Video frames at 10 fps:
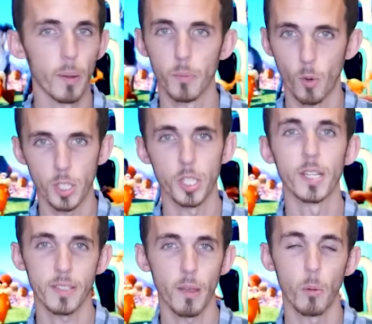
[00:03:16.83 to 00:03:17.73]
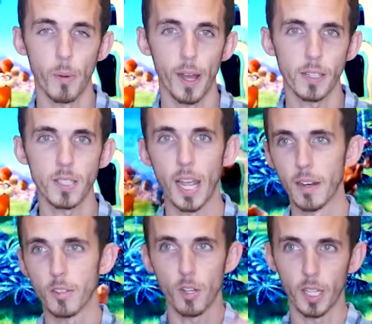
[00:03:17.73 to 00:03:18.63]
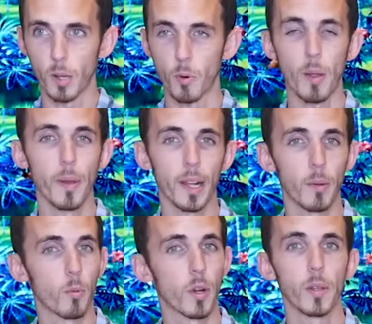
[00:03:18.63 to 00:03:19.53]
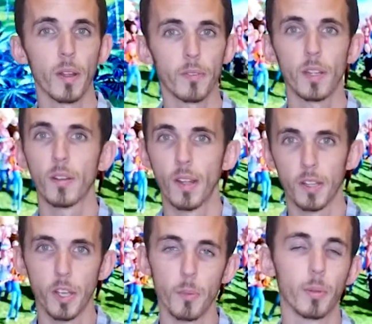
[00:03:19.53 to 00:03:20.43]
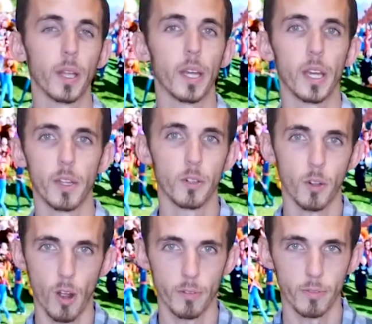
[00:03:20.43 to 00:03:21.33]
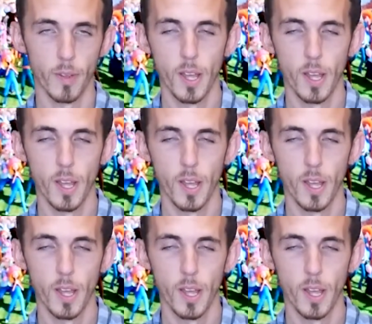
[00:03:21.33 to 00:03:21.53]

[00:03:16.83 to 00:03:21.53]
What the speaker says: I'm watching his cable box, and it's going to come right back up where you left it. You hit play and you're off.